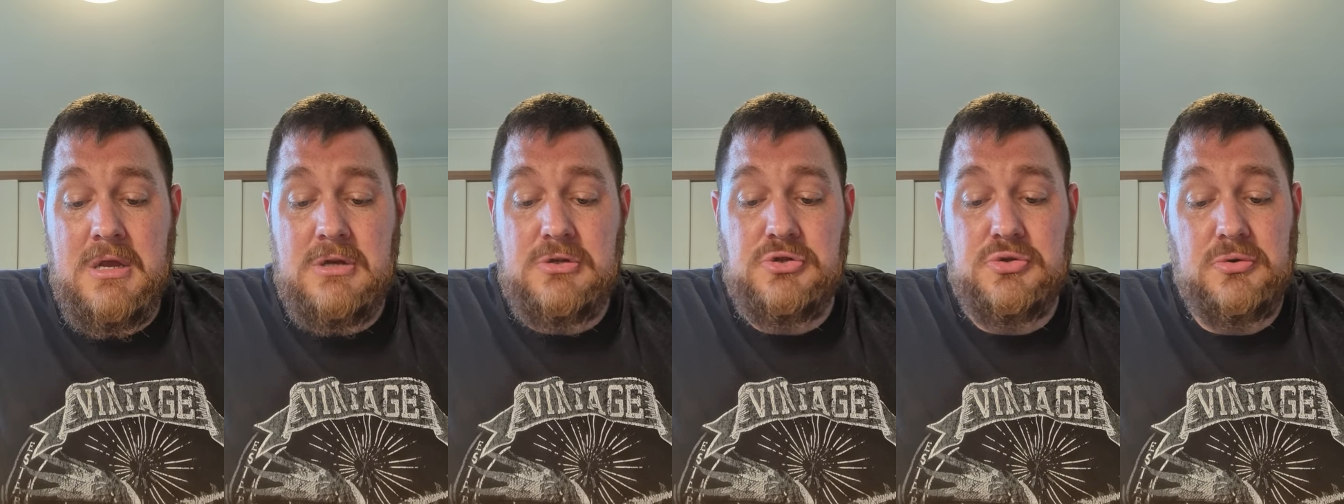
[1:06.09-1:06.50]

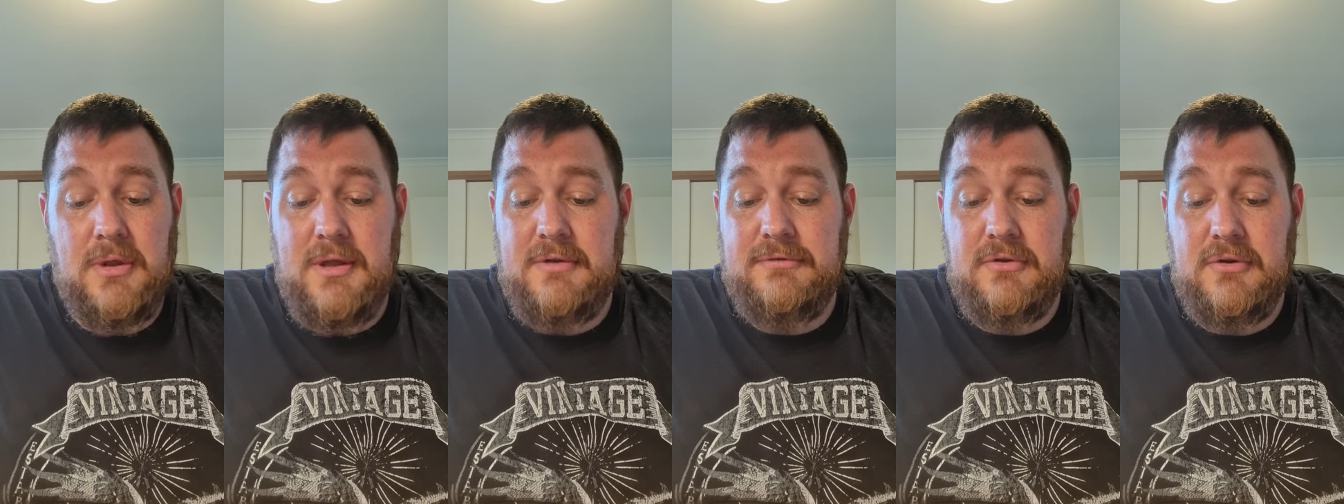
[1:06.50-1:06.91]
Dual
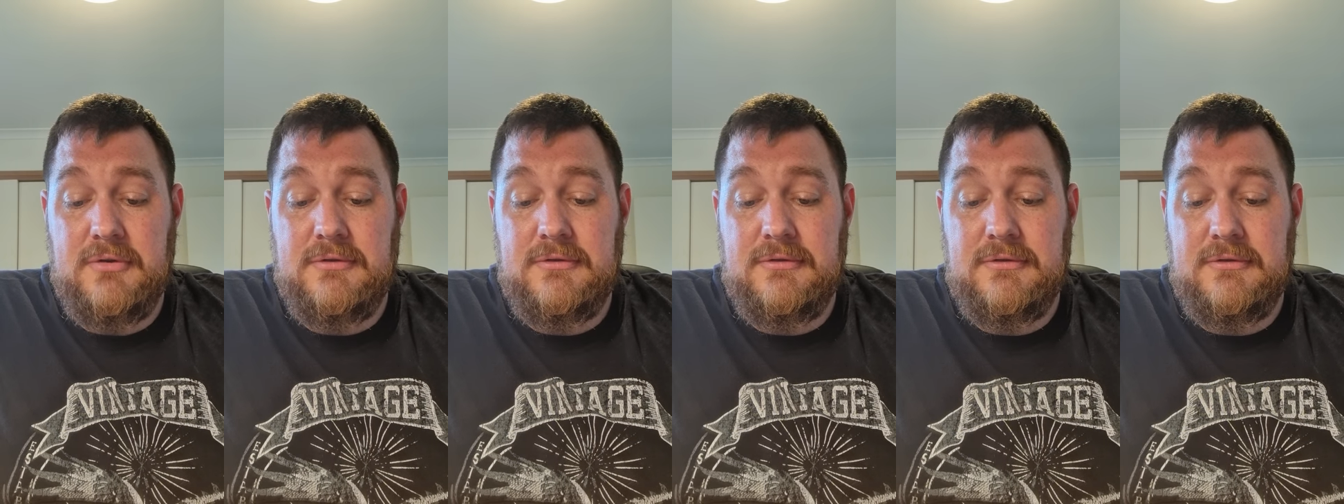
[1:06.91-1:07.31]

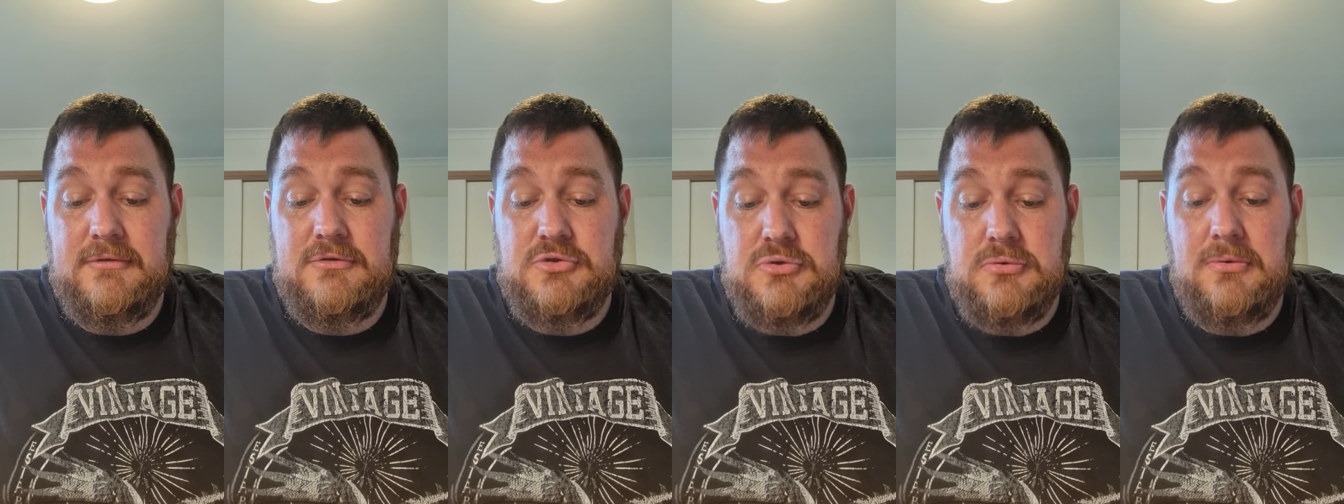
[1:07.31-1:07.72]
airflows,
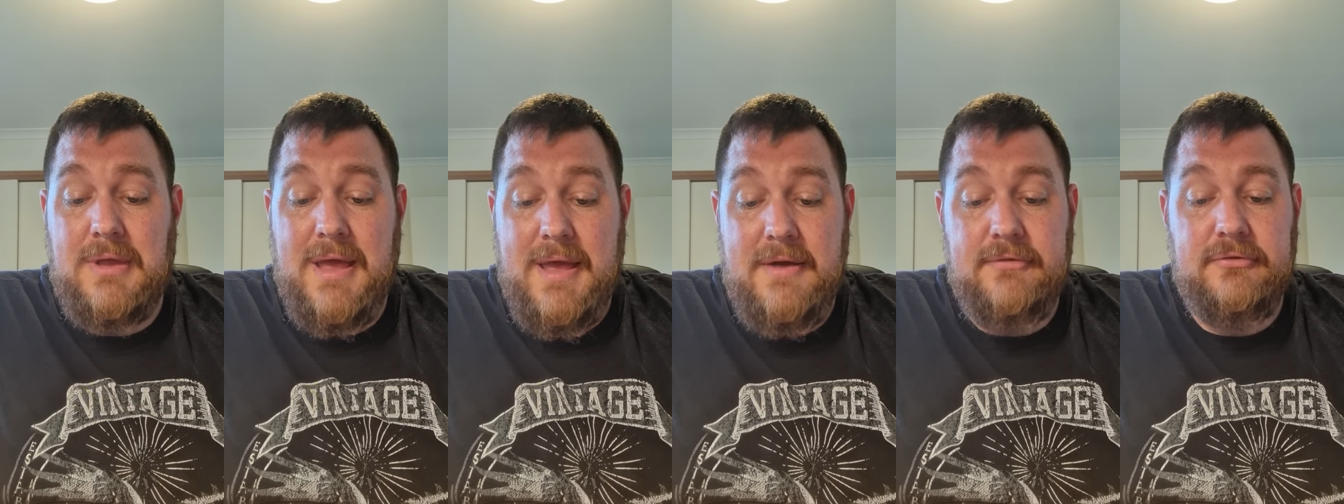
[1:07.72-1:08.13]
dual
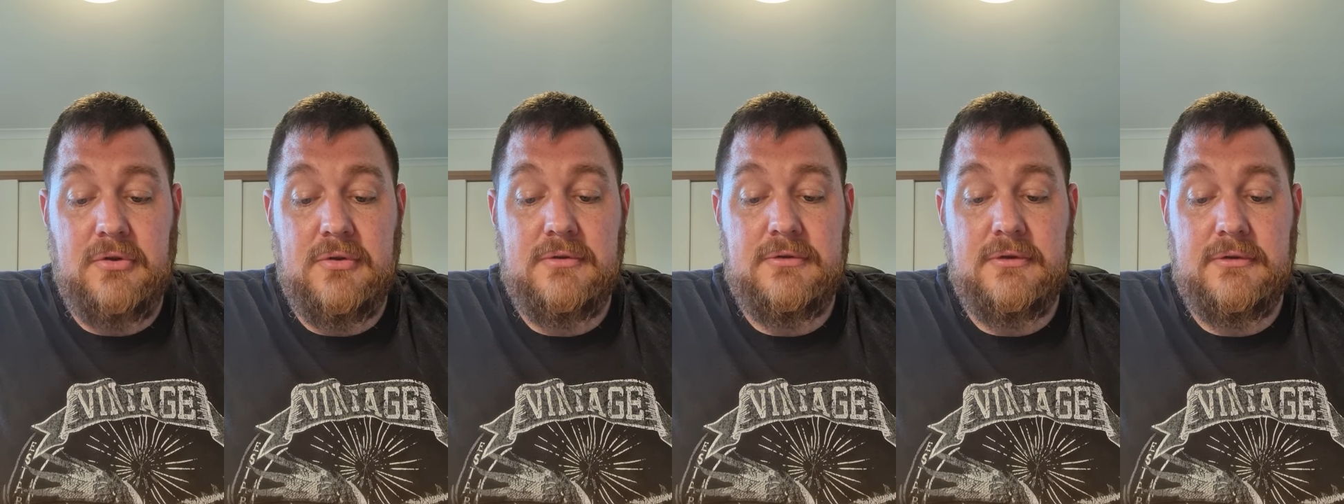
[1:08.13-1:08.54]

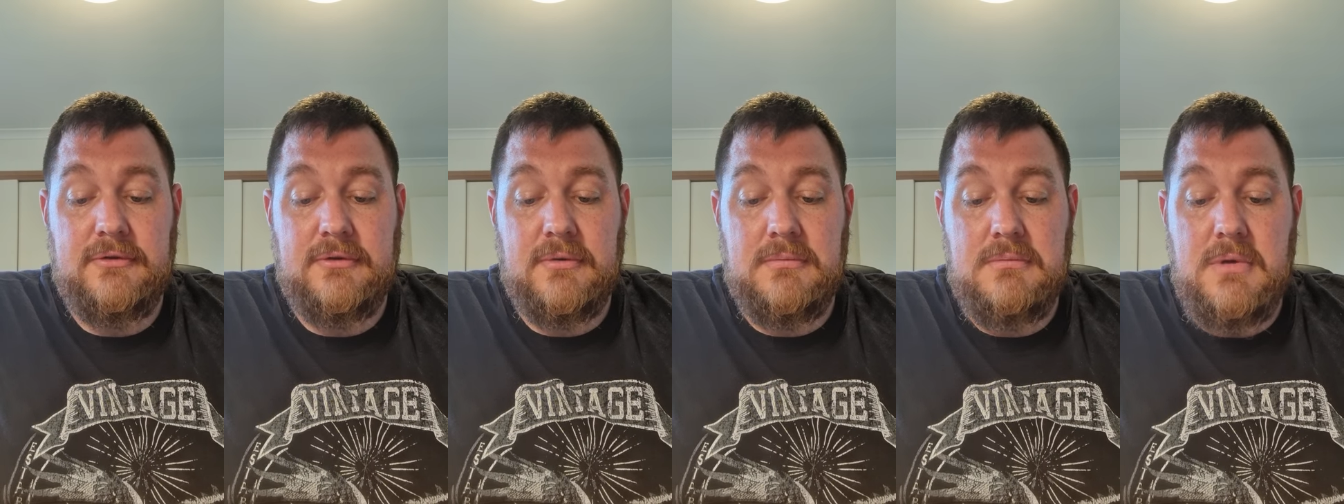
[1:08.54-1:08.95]
airflow
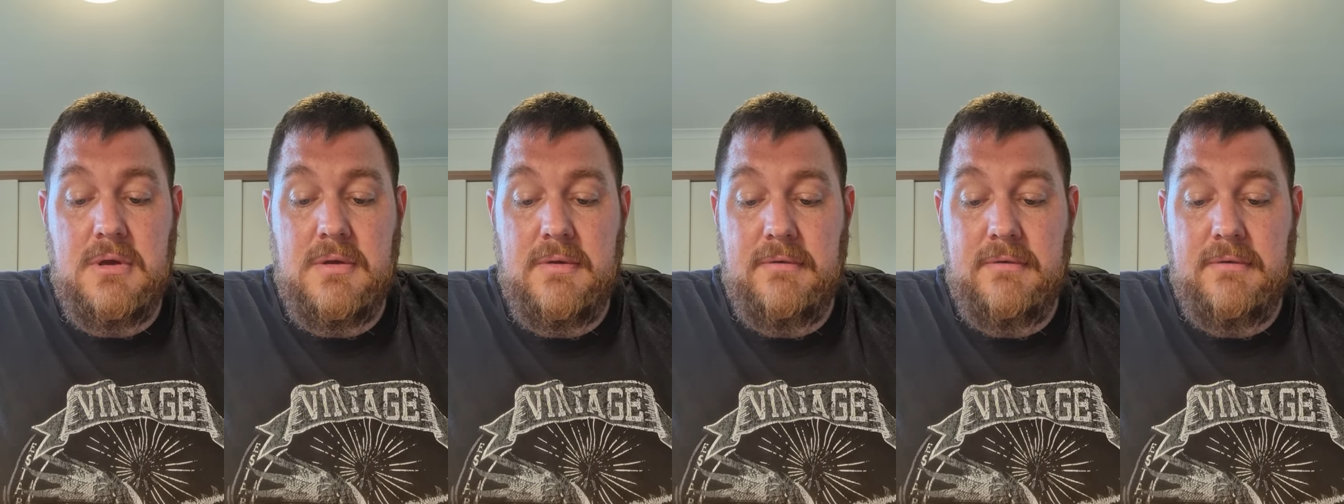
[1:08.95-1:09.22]
system